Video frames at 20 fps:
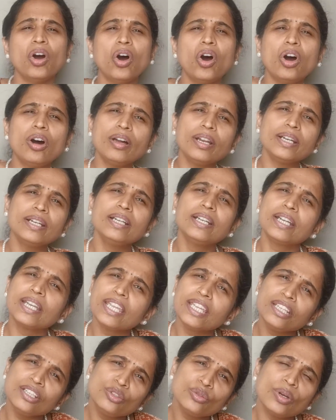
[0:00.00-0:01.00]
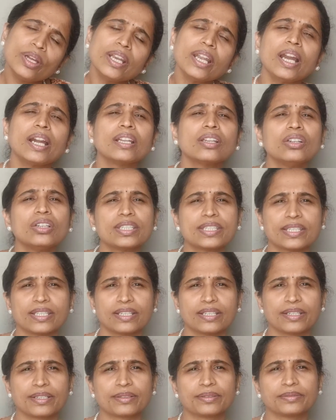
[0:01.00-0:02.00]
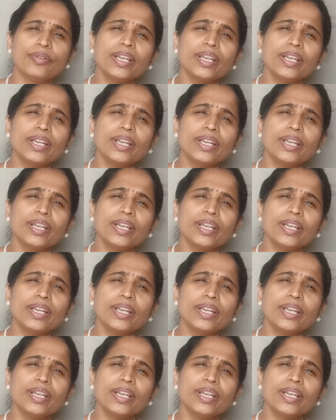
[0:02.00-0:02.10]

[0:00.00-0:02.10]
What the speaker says: or teen to an adolescent,